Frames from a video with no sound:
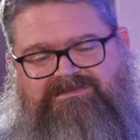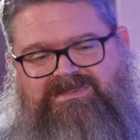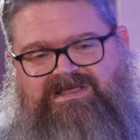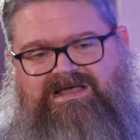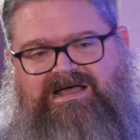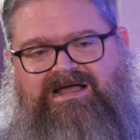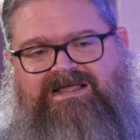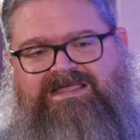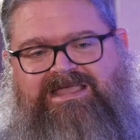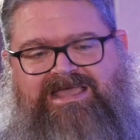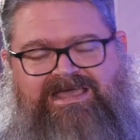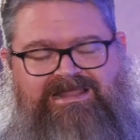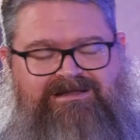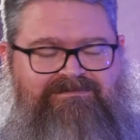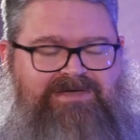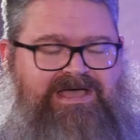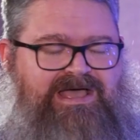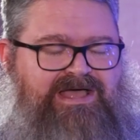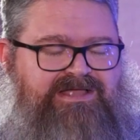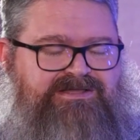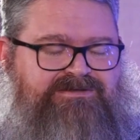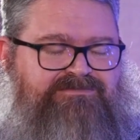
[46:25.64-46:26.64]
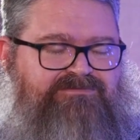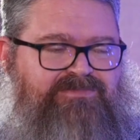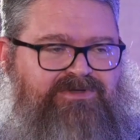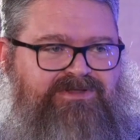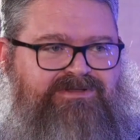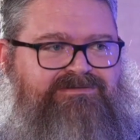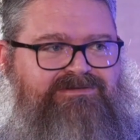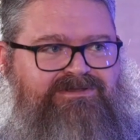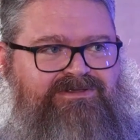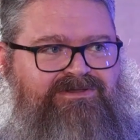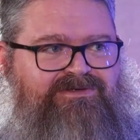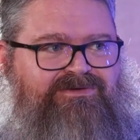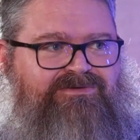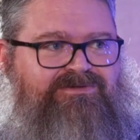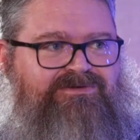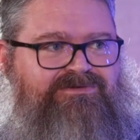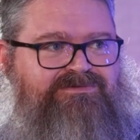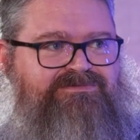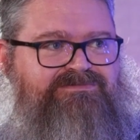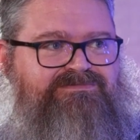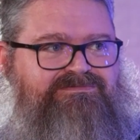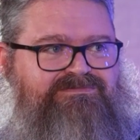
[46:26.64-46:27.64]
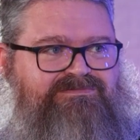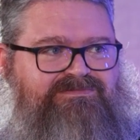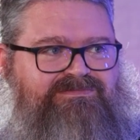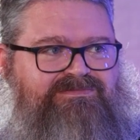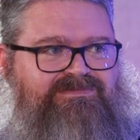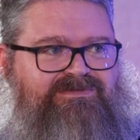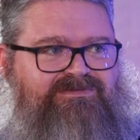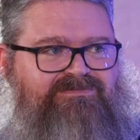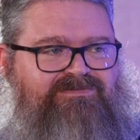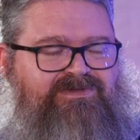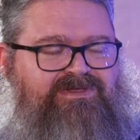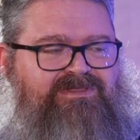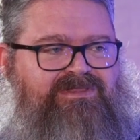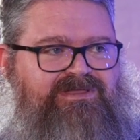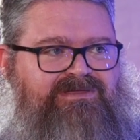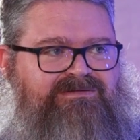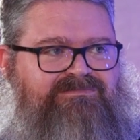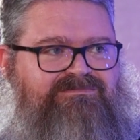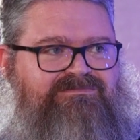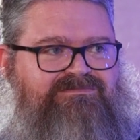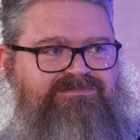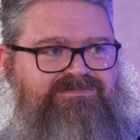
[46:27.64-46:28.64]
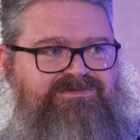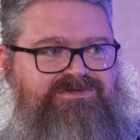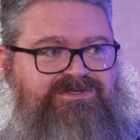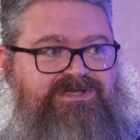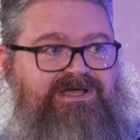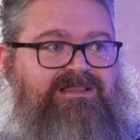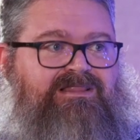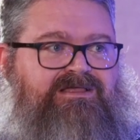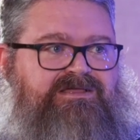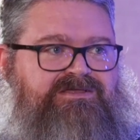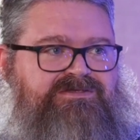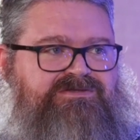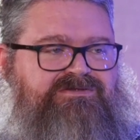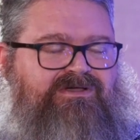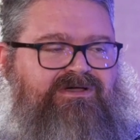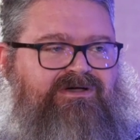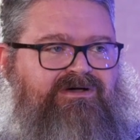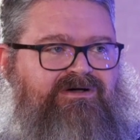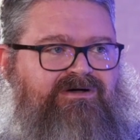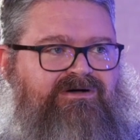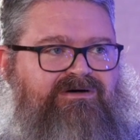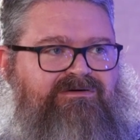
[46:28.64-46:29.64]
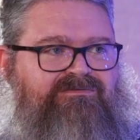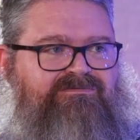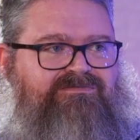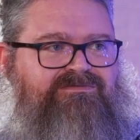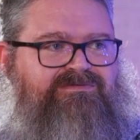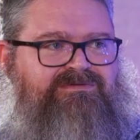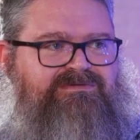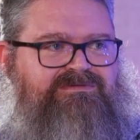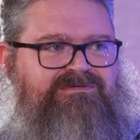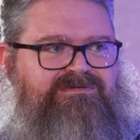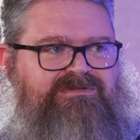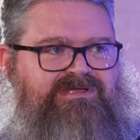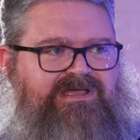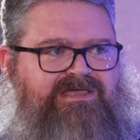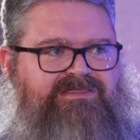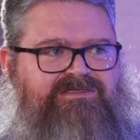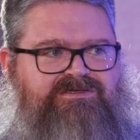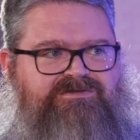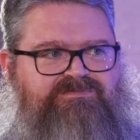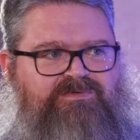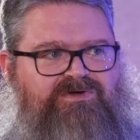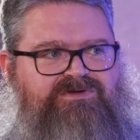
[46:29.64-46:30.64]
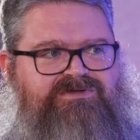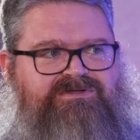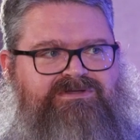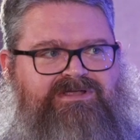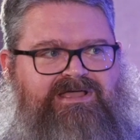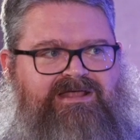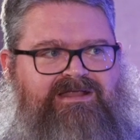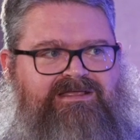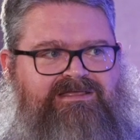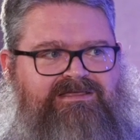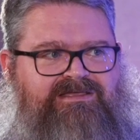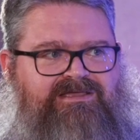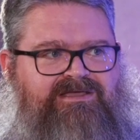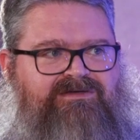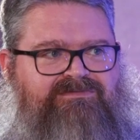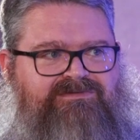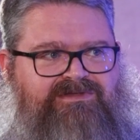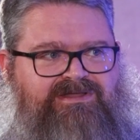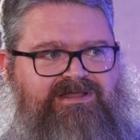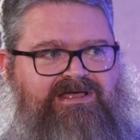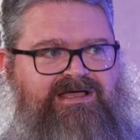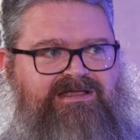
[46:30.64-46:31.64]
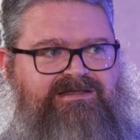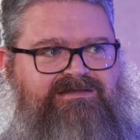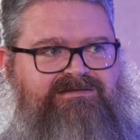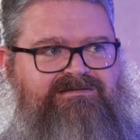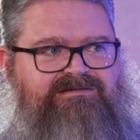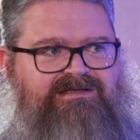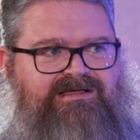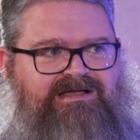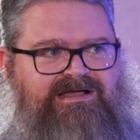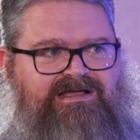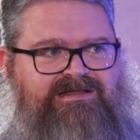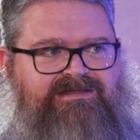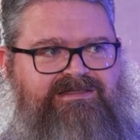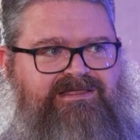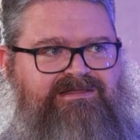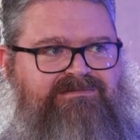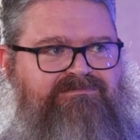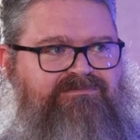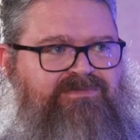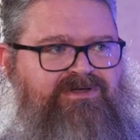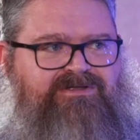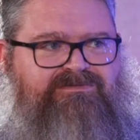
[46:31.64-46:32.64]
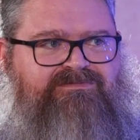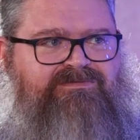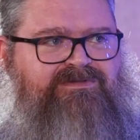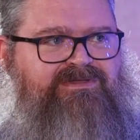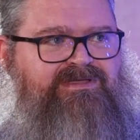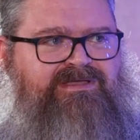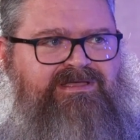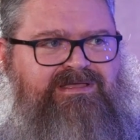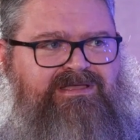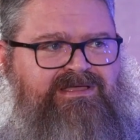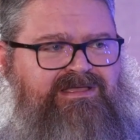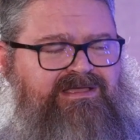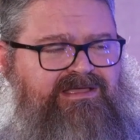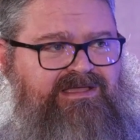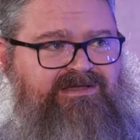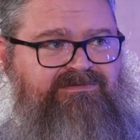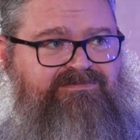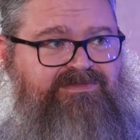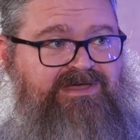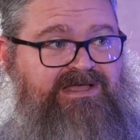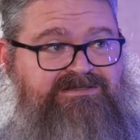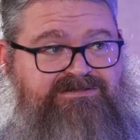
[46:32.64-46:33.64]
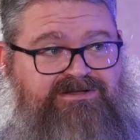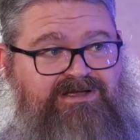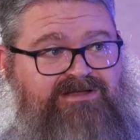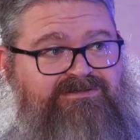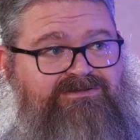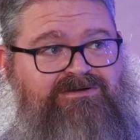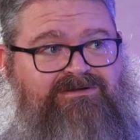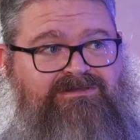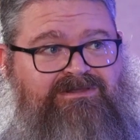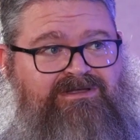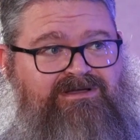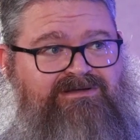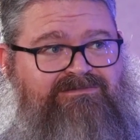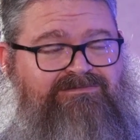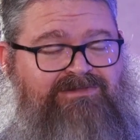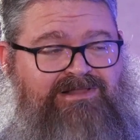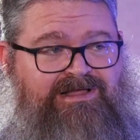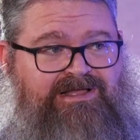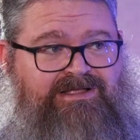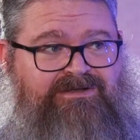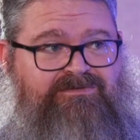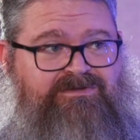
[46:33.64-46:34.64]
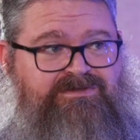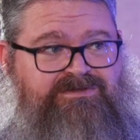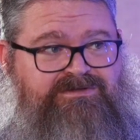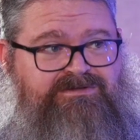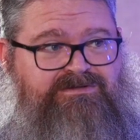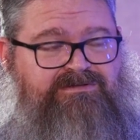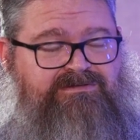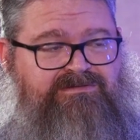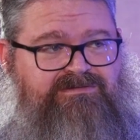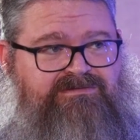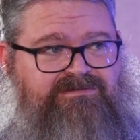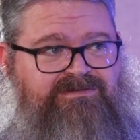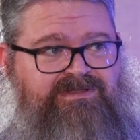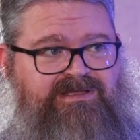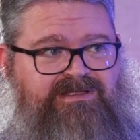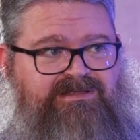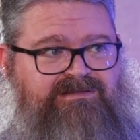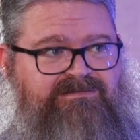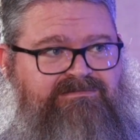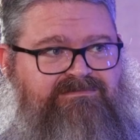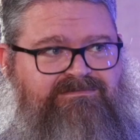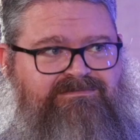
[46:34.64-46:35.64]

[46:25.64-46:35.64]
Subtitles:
I can't imagine, but they're feeling jealous of, hey, this person got a gift and I didn't. But if that's not their love language, then